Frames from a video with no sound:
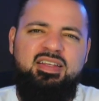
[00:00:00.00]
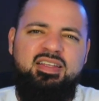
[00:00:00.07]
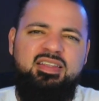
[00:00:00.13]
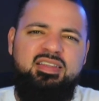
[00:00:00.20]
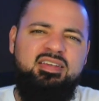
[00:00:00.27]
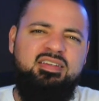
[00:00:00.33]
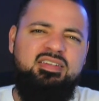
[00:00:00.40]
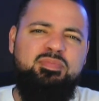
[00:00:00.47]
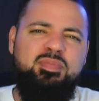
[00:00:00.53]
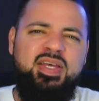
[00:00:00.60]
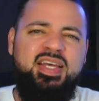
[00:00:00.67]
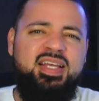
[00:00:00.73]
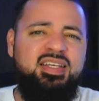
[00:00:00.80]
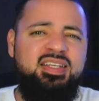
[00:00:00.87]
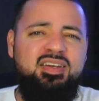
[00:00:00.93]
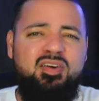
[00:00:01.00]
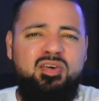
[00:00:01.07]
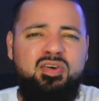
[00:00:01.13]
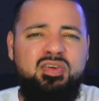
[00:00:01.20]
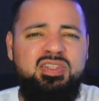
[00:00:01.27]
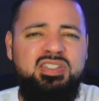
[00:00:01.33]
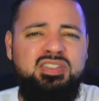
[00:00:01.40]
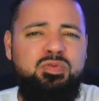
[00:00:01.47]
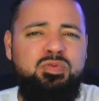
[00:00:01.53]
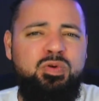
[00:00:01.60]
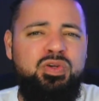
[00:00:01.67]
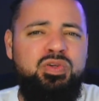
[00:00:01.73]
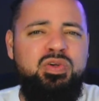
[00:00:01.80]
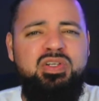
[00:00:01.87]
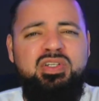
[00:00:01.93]
This man did all this for
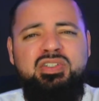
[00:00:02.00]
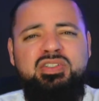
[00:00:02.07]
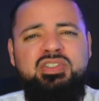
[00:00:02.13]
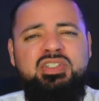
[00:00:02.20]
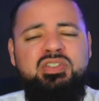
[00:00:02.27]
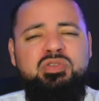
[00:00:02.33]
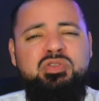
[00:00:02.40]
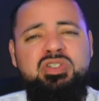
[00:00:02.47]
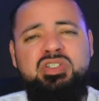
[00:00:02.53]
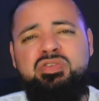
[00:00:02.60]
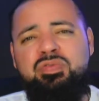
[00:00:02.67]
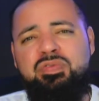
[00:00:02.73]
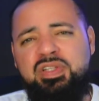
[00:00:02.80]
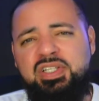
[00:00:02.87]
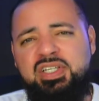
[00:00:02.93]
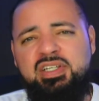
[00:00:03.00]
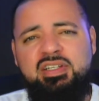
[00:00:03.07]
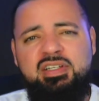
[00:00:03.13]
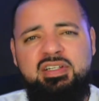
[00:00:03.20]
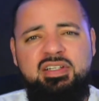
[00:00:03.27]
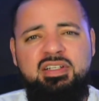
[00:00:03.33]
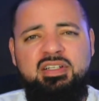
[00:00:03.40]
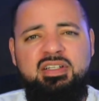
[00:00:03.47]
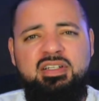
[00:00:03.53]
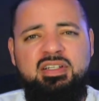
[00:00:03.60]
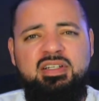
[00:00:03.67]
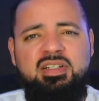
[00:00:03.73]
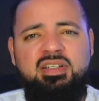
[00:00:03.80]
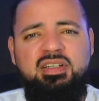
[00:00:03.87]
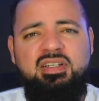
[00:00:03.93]
you, and he, then you just flee
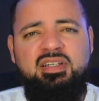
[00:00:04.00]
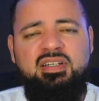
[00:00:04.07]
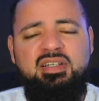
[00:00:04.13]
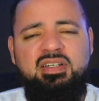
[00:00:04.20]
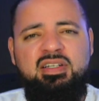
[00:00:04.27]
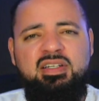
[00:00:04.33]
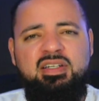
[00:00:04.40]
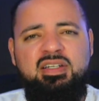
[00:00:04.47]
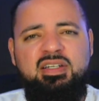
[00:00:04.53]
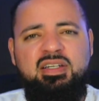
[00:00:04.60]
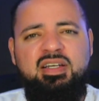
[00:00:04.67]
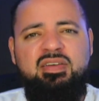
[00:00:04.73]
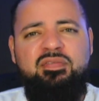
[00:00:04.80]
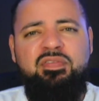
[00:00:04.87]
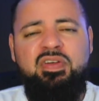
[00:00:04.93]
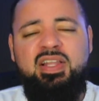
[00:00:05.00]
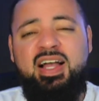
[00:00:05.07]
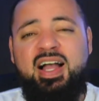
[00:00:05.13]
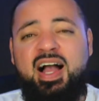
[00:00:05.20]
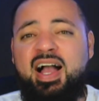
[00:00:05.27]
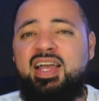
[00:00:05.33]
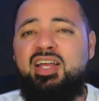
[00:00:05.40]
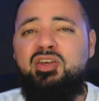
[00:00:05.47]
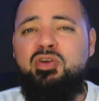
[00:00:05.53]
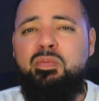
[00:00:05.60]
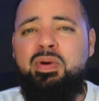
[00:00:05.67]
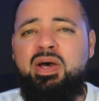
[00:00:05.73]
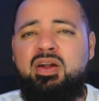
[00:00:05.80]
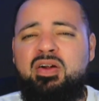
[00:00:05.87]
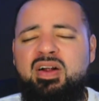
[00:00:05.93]
and feel like I can do
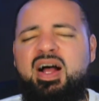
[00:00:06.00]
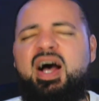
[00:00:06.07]
better.